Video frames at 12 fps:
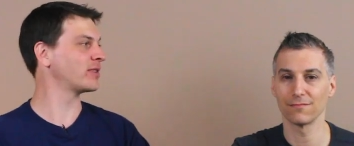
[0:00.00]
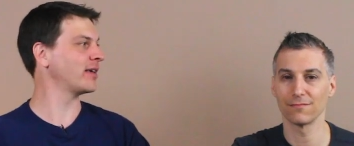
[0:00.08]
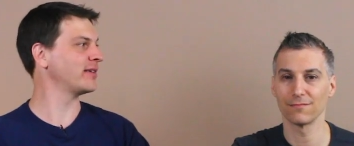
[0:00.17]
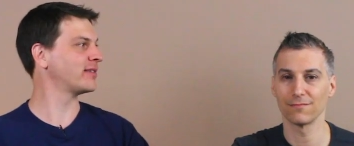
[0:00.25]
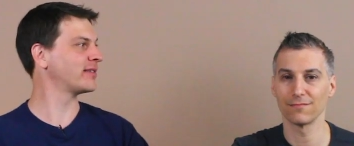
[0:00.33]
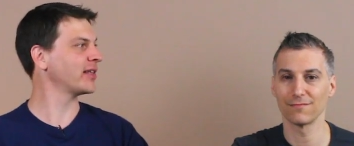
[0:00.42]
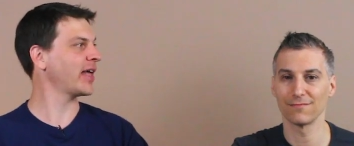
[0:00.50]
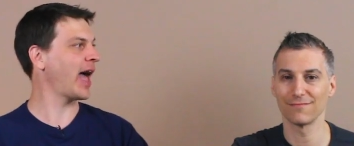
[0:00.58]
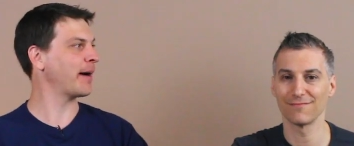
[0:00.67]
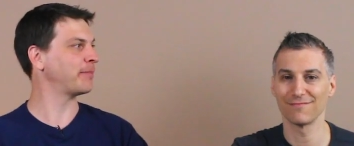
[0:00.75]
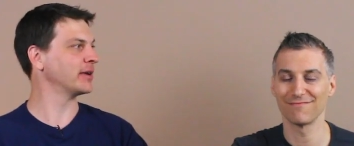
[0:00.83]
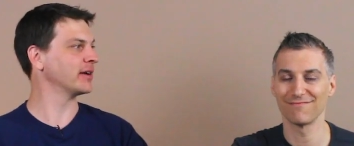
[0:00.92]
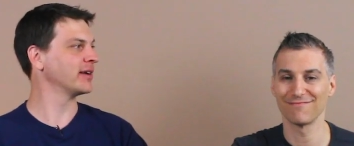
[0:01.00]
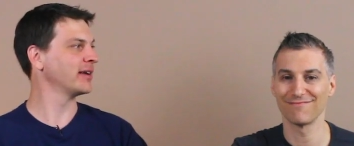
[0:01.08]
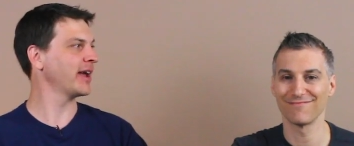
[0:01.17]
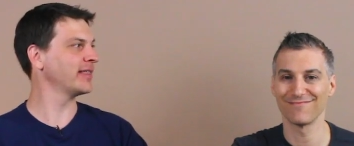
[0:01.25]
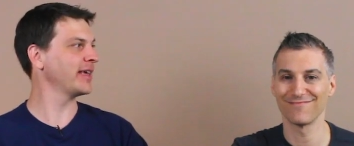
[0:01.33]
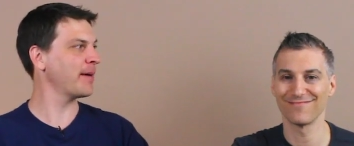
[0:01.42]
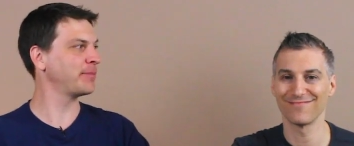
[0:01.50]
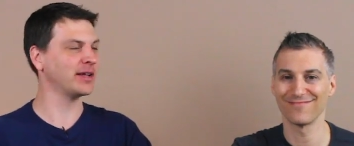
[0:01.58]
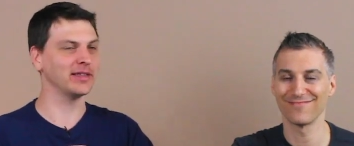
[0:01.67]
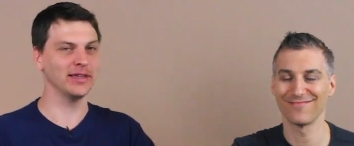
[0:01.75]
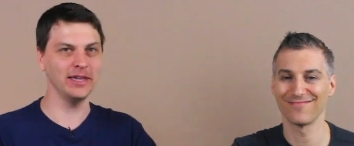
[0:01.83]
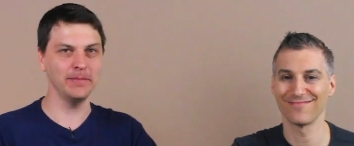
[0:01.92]
Speaker 1: They still happen. And they happen
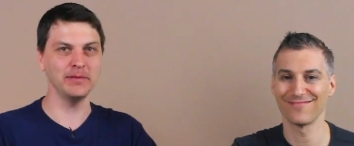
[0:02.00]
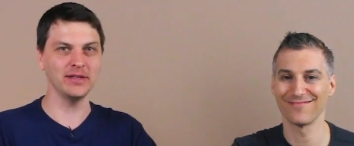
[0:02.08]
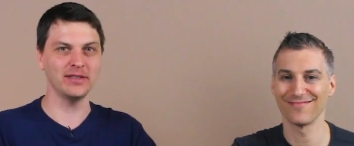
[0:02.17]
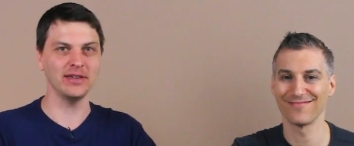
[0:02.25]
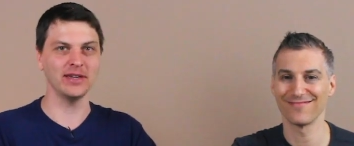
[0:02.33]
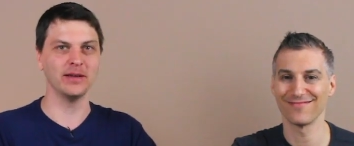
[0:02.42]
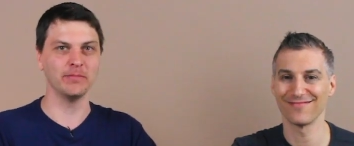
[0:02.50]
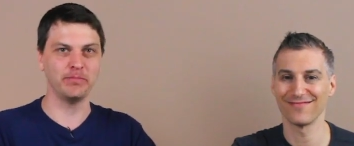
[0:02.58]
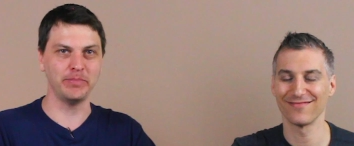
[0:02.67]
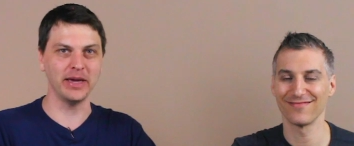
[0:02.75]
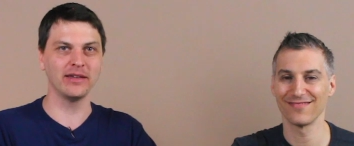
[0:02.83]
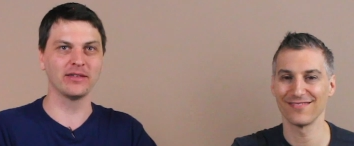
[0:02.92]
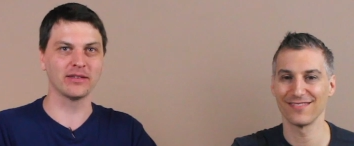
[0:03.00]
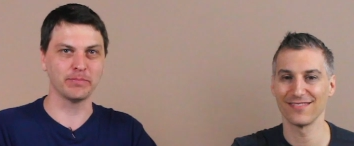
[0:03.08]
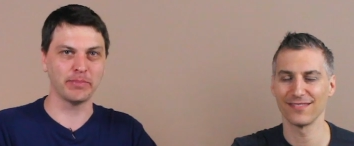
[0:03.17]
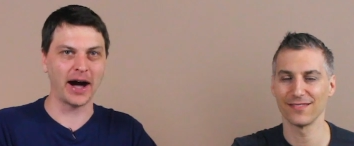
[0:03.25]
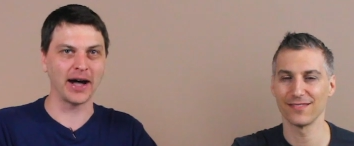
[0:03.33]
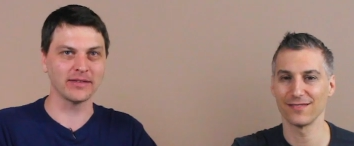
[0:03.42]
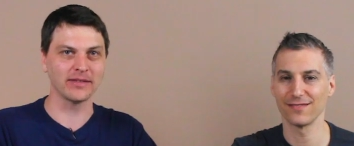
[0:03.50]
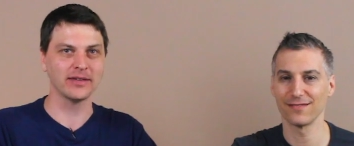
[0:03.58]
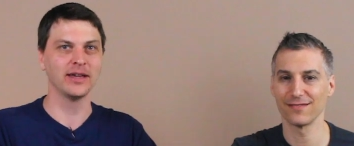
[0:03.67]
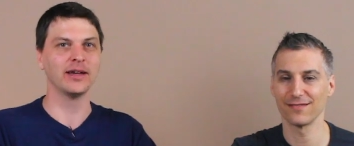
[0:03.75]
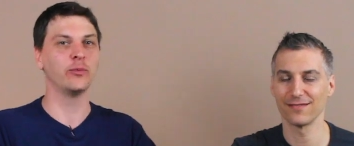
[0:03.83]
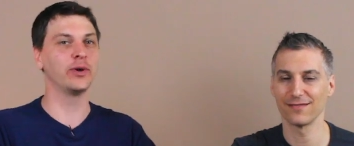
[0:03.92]
on the EPT in big spots.
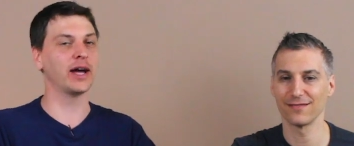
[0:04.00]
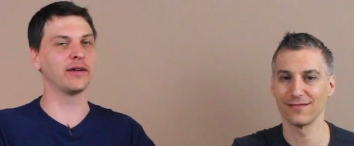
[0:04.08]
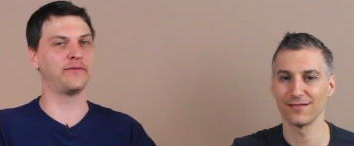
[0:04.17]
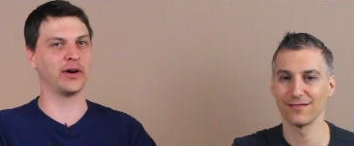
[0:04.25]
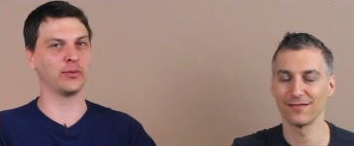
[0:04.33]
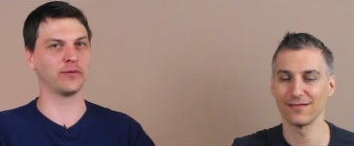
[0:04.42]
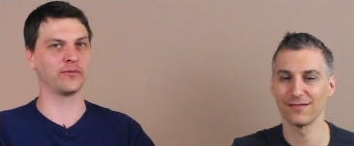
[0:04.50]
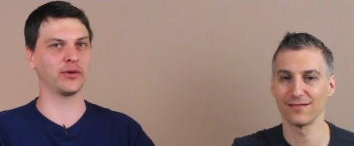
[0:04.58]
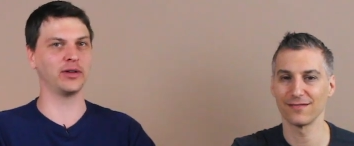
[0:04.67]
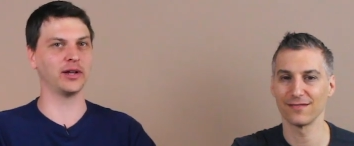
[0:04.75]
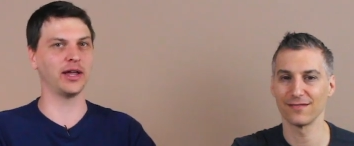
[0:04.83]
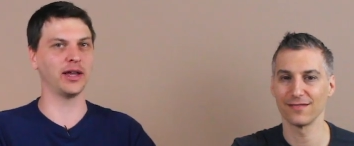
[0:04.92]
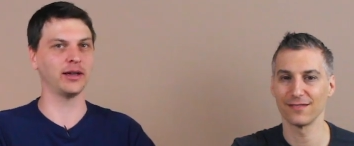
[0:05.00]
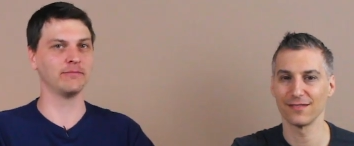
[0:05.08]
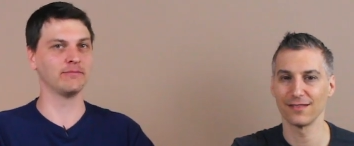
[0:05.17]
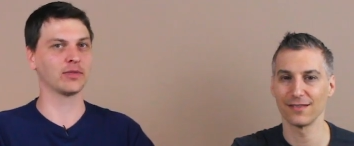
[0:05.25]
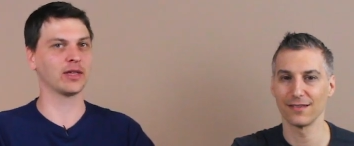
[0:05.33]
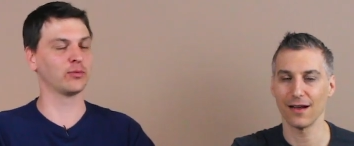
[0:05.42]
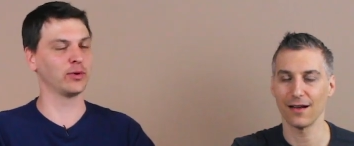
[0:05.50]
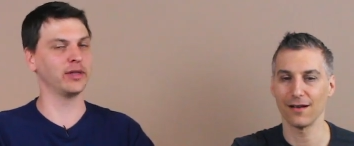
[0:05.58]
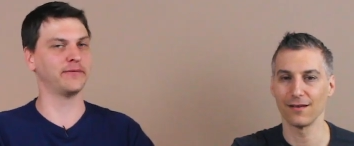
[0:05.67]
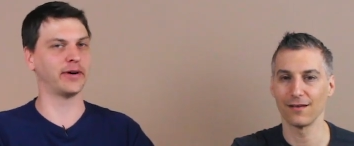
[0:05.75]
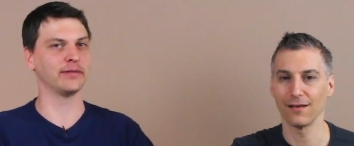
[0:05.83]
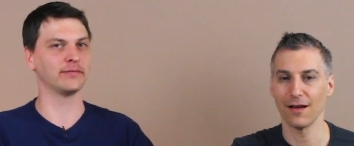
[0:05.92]
We got a fun one for you today. It's really
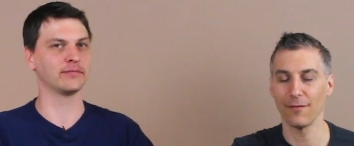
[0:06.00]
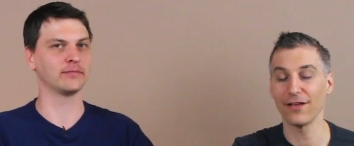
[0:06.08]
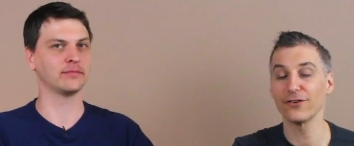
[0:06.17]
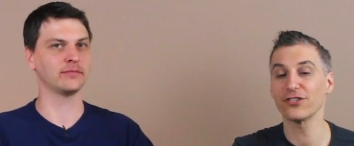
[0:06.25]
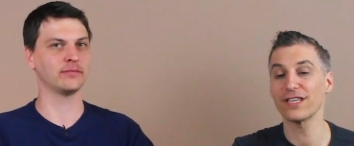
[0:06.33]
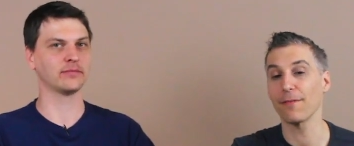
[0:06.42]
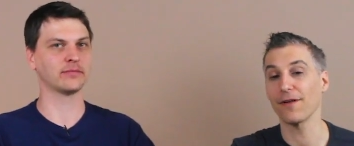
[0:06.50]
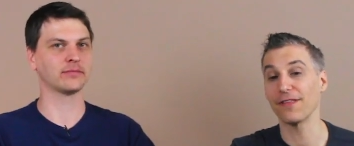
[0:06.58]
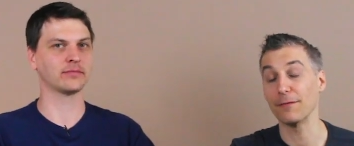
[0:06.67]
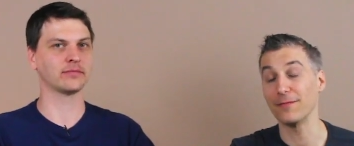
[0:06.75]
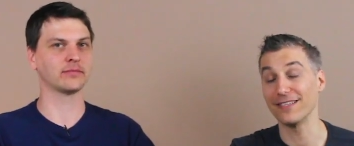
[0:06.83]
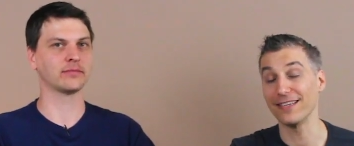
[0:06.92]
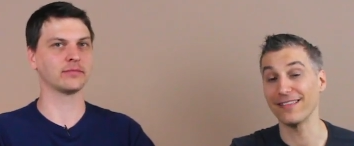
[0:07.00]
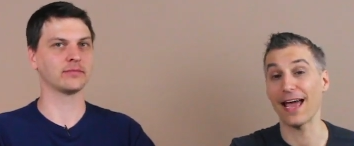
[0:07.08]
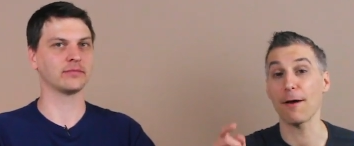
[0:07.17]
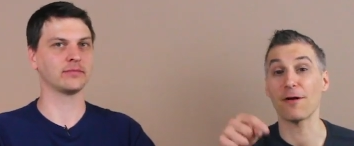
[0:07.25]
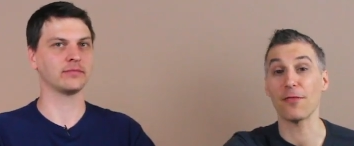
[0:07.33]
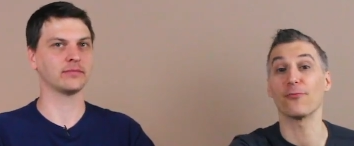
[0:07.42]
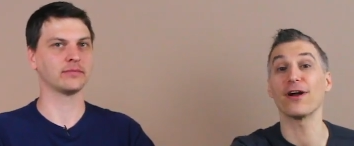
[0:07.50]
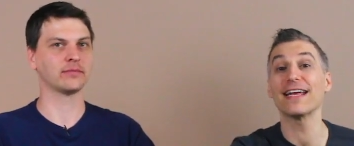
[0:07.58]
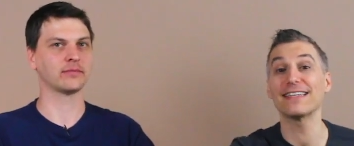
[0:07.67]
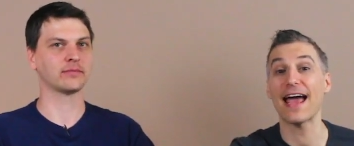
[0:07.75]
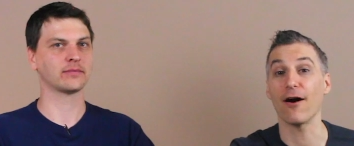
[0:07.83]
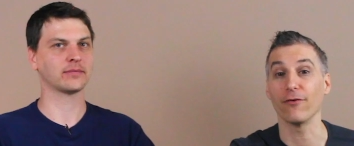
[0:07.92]
fun.
Speaker 2: I mean, they don't just happen on the EPT, they happen on the
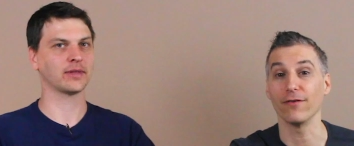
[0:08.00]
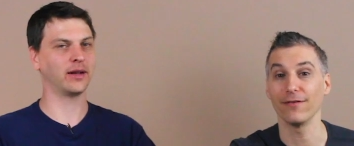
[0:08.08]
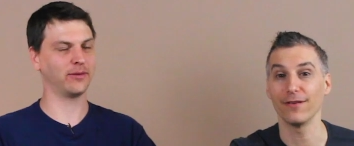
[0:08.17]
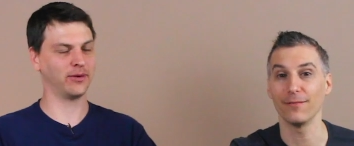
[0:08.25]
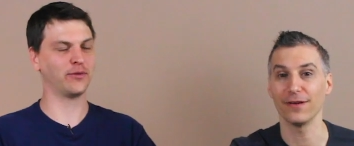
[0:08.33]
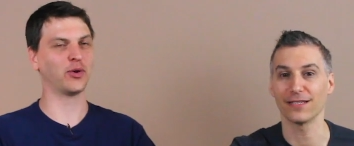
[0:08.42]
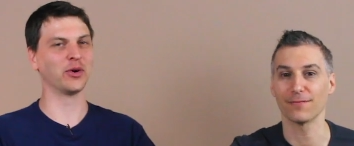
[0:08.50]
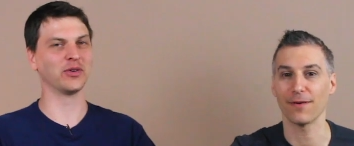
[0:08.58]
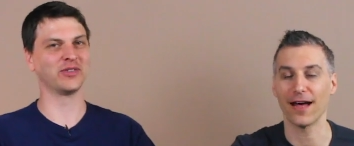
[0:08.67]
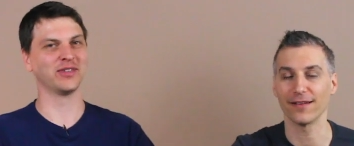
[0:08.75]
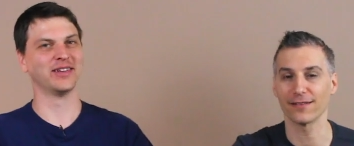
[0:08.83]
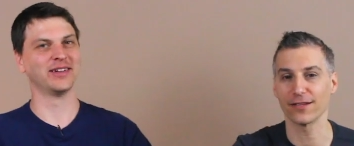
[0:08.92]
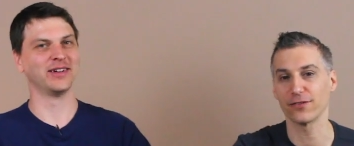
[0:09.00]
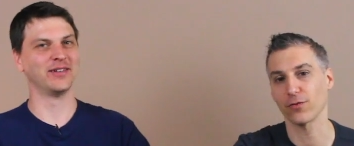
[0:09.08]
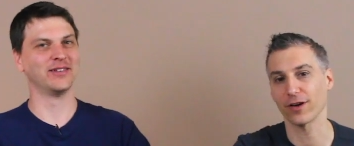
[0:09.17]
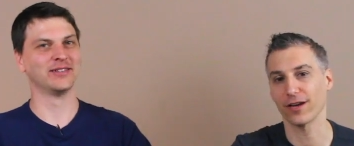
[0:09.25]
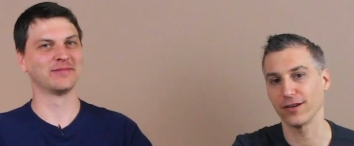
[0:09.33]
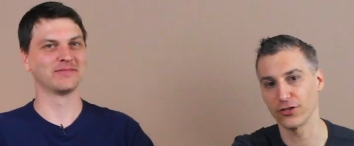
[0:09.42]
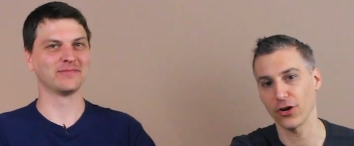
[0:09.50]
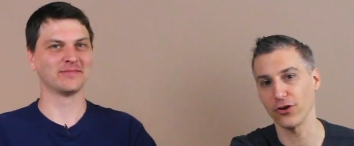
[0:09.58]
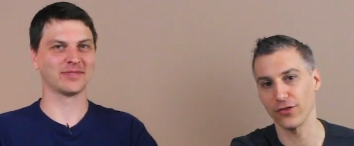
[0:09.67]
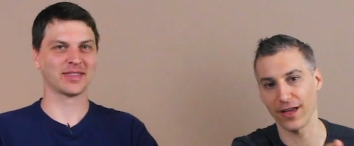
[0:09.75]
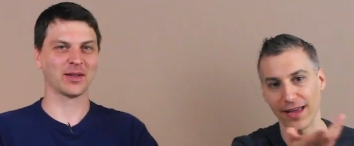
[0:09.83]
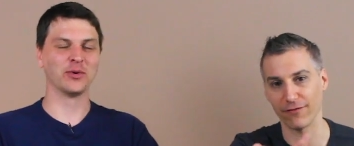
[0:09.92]
breakdown
Speaker 1: in big spots. Because we're going to show
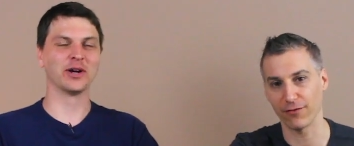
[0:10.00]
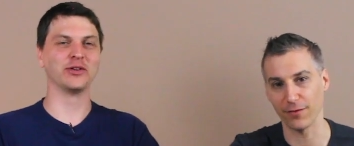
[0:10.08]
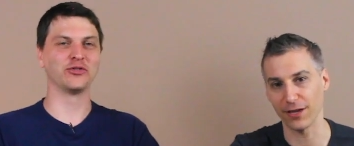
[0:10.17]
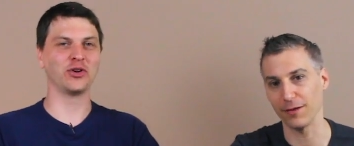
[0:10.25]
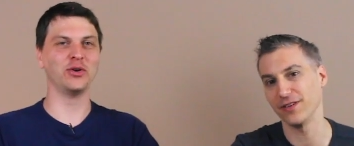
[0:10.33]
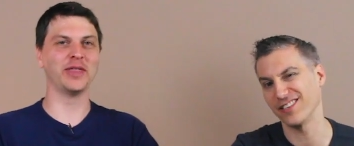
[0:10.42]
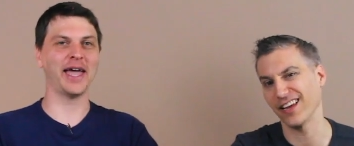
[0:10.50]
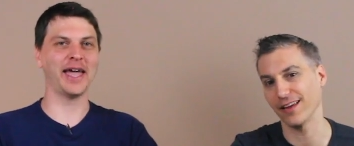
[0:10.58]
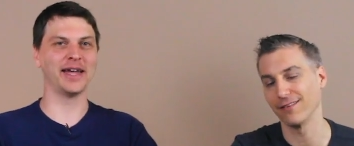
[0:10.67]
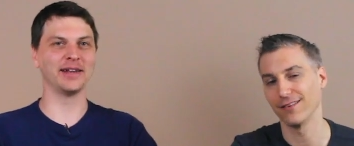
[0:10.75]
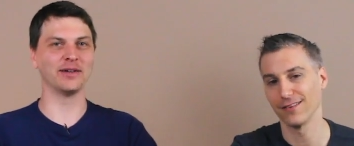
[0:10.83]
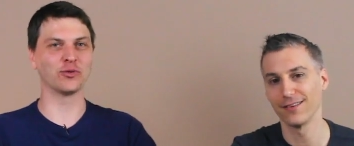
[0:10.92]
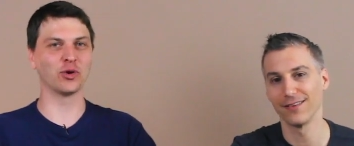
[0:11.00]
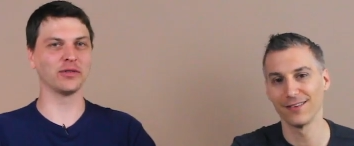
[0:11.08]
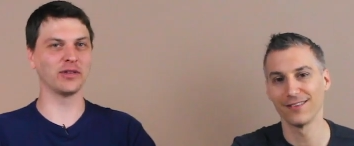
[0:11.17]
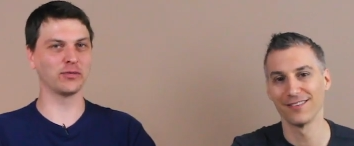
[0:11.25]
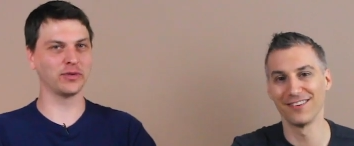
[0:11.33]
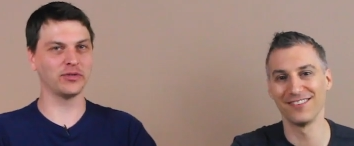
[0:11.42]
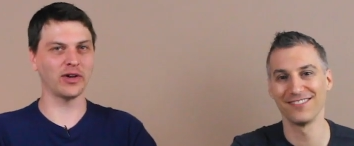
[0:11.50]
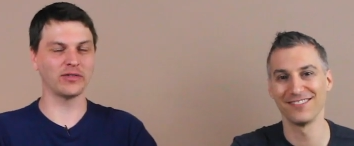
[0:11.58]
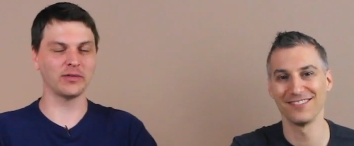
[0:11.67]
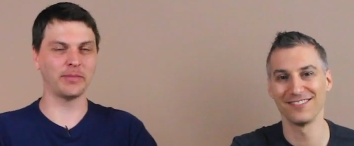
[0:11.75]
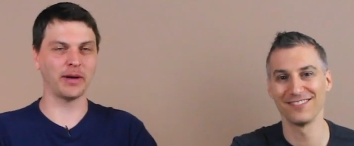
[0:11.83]
you the hand. We're going to show you the hand. Of course, this was suggested